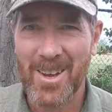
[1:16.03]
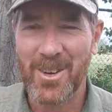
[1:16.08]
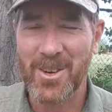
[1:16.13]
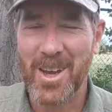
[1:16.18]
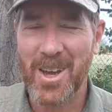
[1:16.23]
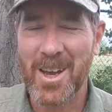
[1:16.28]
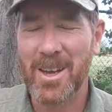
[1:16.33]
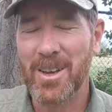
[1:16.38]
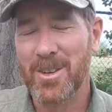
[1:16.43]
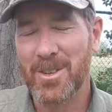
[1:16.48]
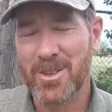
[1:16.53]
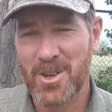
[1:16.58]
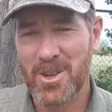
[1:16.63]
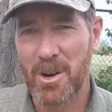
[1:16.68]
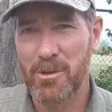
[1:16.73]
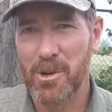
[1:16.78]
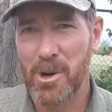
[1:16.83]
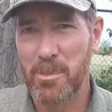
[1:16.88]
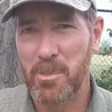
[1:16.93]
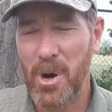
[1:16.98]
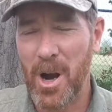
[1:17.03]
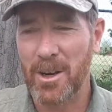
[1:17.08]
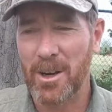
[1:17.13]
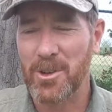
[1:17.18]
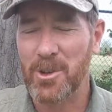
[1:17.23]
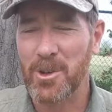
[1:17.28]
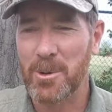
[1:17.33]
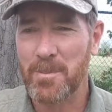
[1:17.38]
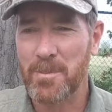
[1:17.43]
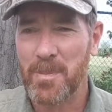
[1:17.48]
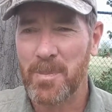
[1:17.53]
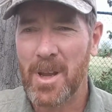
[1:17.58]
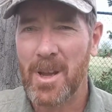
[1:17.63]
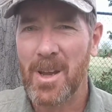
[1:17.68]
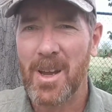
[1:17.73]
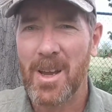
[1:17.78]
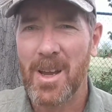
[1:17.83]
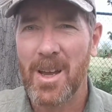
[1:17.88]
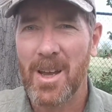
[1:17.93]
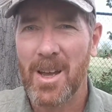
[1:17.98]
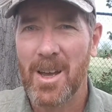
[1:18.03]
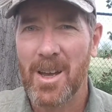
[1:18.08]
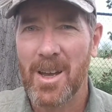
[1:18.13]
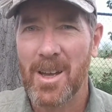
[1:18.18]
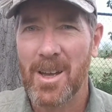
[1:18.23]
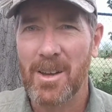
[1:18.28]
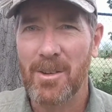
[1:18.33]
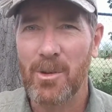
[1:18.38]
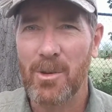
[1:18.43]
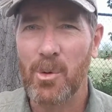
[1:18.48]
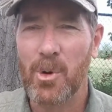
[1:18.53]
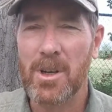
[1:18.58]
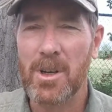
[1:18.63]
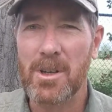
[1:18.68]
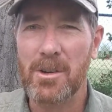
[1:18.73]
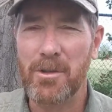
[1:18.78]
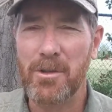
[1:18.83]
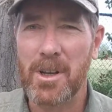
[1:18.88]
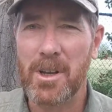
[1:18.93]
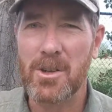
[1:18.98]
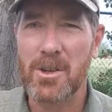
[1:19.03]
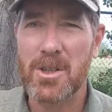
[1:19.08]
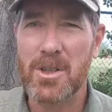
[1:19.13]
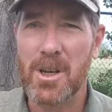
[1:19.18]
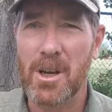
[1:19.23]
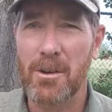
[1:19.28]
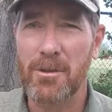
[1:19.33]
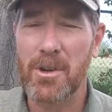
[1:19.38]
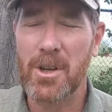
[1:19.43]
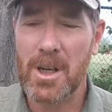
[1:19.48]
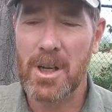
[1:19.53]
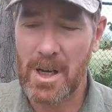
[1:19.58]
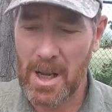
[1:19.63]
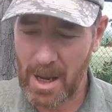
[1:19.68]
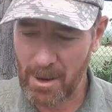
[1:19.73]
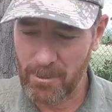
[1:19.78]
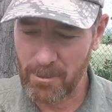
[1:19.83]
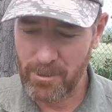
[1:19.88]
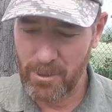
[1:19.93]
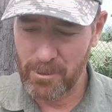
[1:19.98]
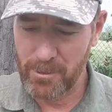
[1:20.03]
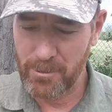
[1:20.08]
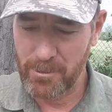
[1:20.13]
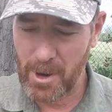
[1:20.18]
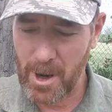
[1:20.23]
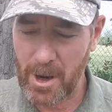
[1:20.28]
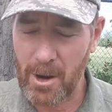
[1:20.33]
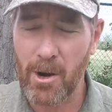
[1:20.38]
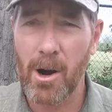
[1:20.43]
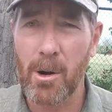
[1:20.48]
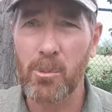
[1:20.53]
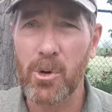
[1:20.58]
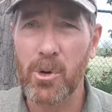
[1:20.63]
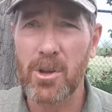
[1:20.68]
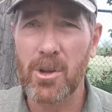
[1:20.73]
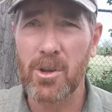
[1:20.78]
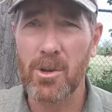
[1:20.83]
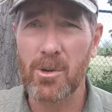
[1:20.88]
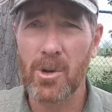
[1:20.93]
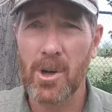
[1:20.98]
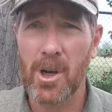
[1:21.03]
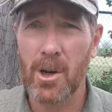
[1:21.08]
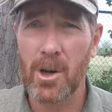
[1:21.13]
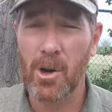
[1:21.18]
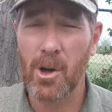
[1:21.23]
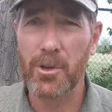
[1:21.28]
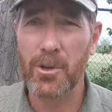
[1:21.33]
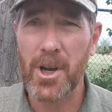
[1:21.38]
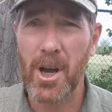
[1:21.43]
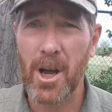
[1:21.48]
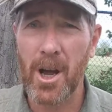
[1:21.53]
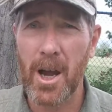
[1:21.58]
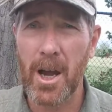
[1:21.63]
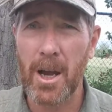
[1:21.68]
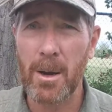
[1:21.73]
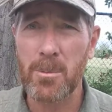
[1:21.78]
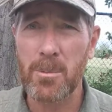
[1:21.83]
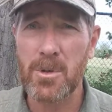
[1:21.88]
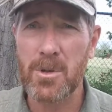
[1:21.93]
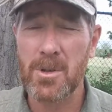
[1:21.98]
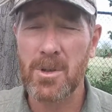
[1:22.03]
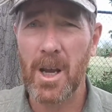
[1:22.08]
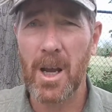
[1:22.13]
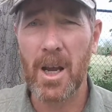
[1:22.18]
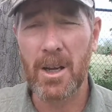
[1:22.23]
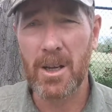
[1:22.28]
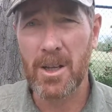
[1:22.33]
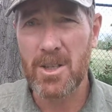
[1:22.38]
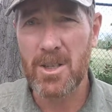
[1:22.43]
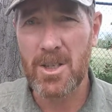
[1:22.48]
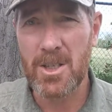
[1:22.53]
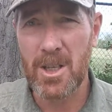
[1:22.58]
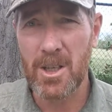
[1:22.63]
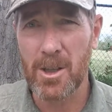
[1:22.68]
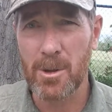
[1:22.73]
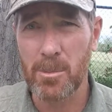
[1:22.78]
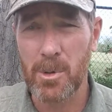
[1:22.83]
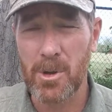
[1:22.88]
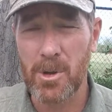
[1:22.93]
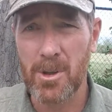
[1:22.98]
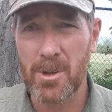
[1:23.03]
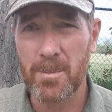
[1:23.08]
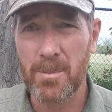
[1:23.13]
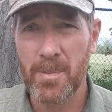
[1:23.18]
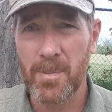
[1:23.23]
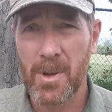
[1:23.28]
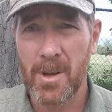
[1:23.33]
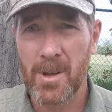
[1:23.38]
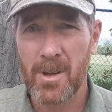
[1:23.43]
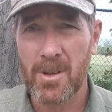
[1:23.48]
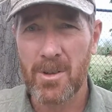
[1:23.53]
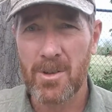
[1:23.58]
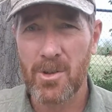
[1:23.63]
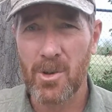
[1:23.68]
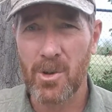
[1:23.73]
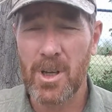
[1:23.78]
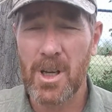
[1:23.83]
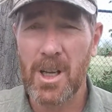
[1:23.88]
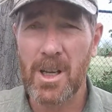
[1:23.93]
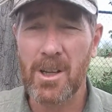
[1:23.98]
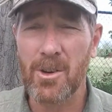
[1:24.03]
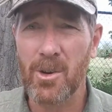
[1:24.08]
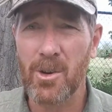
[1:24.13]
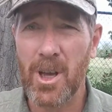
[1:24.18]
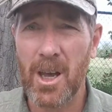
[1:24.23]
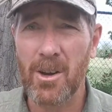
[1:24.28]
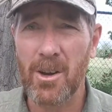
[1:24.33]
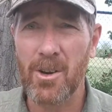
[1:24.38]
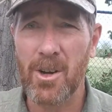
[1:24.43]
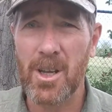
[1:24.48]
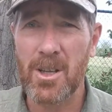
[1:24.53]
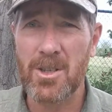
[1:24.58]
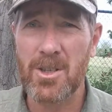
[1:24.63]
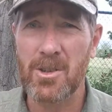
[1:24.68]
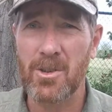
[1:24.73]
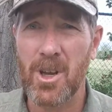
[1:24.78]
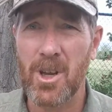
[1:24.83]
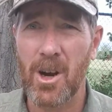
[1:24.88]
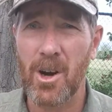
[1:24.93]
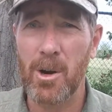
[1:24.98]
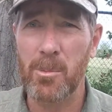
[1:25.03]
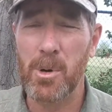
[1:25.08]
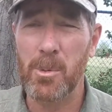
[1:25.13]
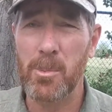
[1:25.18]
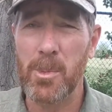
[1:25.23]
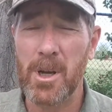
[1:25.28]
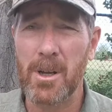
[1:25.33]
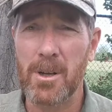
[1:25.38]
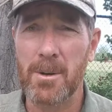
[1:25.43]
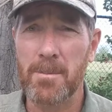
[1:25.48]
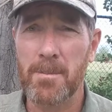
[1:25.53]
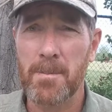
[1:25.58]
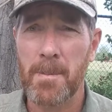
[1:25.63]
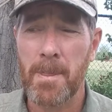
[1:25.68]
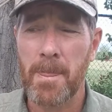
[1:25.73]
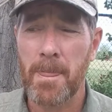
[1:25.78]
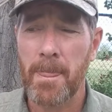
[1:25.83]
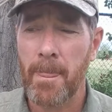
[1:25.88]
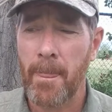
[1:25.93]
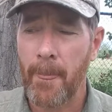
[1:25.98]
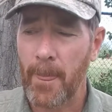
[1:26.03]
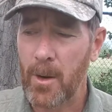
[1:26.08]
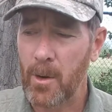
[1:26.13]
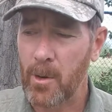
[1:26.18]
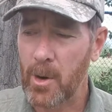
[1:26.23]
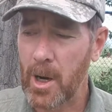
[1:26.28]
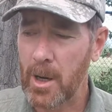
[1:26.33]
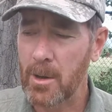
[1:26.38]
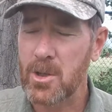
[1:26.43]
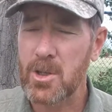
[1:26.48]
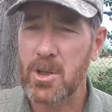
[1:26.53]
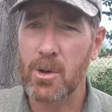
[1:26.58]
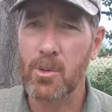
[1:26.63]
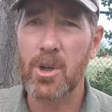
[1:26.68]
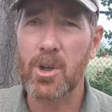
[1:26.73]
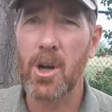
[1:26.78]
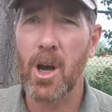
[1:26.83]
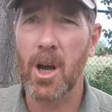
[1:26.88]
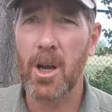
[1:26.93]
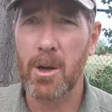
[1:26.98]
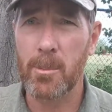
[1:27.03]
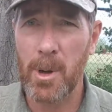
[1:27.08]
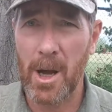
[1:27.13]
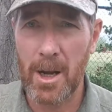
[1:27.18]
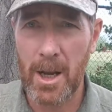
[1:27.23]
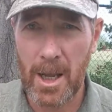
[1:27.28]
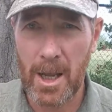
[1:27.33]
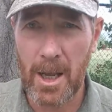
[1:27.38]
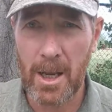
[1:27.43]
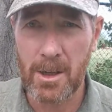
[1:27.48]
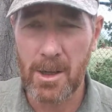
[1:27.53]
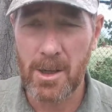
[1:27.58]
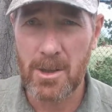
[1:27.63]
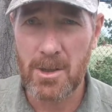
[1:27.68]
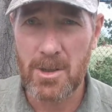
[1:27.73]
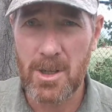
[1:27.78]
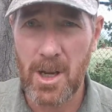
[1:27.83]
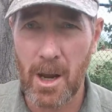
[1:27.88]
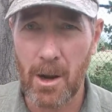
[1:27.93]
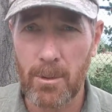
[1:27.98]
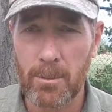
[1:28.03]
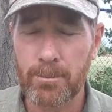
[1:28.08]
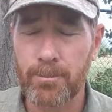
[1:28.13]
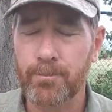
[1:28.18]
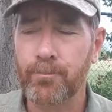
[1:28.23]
Okay, it's not very practical. If you want to defend yourself, you need to have a firearm with you at all times and concealable. So you need to go get your concealed carry permit. All right, so we're talking about handguns now.